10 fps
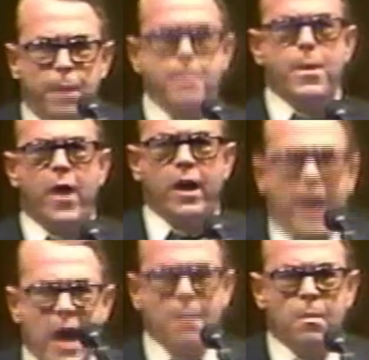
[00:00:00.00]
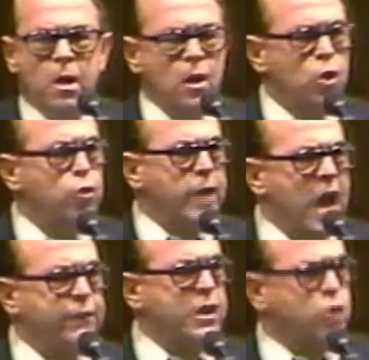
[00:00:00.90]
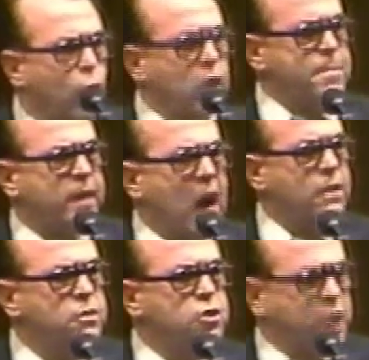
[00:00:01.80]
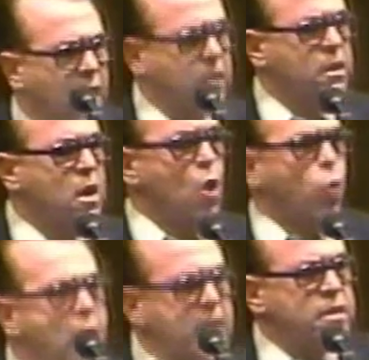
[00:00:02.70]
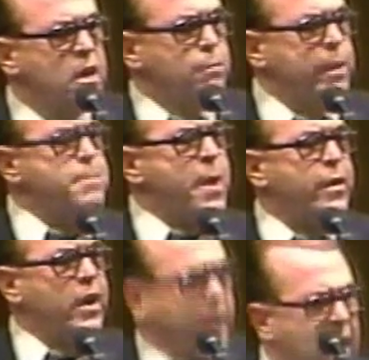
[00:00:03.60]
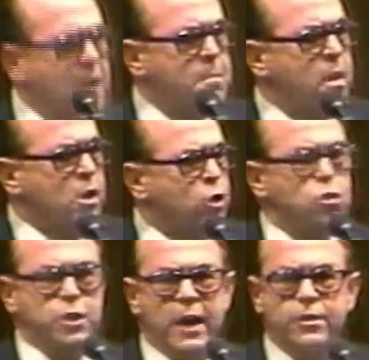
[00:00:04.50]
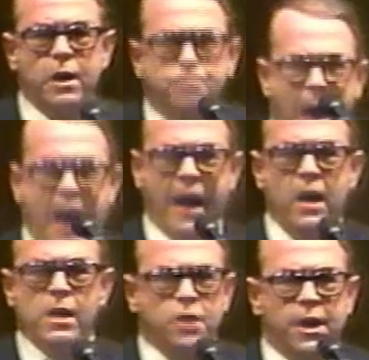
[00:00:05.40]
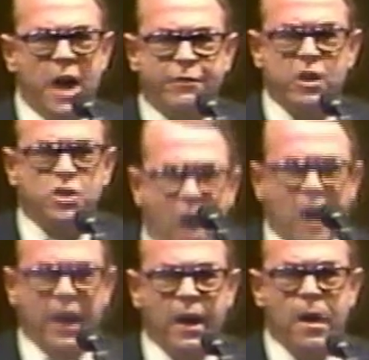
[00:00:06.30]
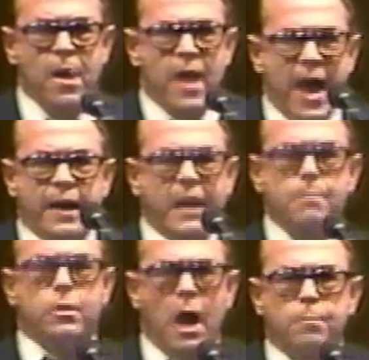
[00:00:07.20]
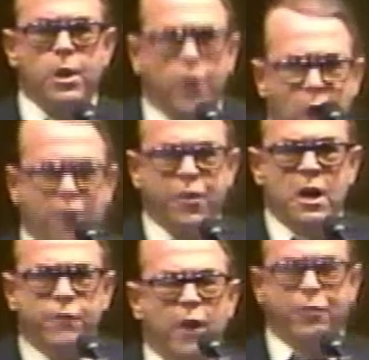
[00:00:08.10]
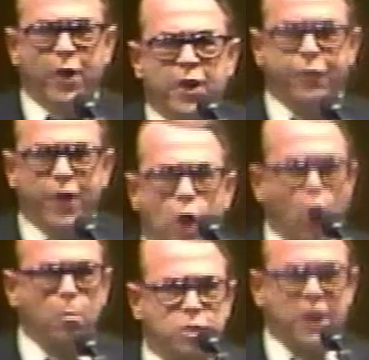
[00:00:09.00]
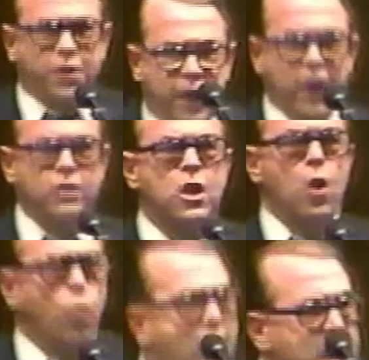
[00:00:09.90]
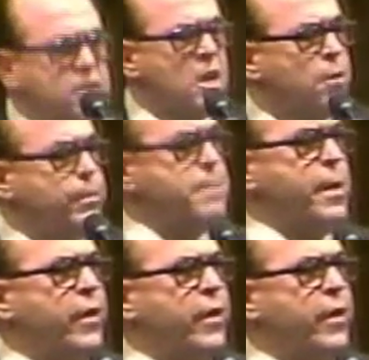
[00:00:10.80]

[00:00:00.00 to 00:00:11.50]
Be bitter at him who gave his only begotten son. What? Be bitter at him who said goodbye to heaven's darling and let him come to earth for 33 homesick years. What? Be